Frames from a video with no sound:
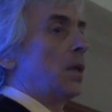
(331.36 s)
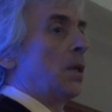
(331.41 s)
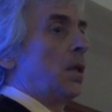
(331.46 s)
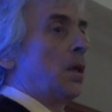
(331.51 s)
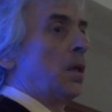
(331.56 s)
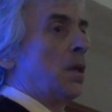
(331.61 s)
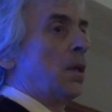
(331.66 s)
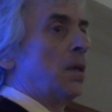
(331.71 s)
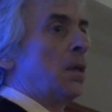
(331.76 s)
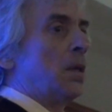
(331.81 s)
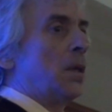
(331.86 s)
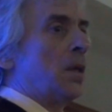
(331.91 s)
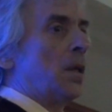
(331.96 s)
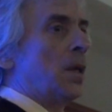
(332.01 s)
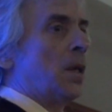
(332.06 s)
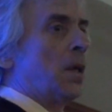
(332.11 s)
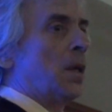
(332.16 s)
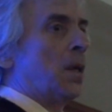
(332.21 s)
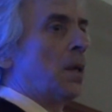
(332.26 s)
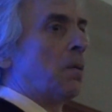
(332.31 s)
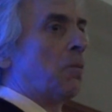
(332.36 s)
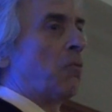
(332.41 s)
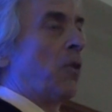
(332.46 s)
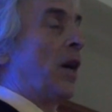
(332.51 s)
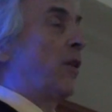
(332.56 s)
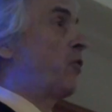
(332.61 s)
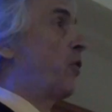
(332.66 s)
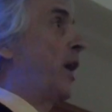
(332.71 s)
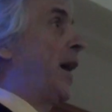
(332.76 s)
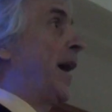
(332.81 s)
And uh,
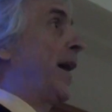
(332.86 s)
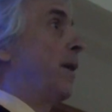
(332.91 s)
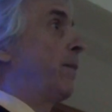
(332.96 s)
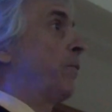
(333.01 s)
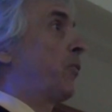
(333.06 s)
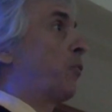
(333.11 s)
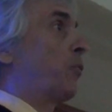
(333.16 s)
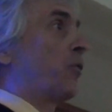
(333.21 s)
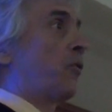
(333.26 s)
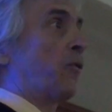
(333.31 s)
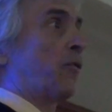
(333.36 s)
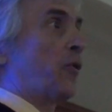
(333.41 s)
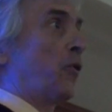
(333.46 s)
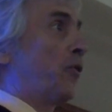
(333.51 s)
Roger Adams was the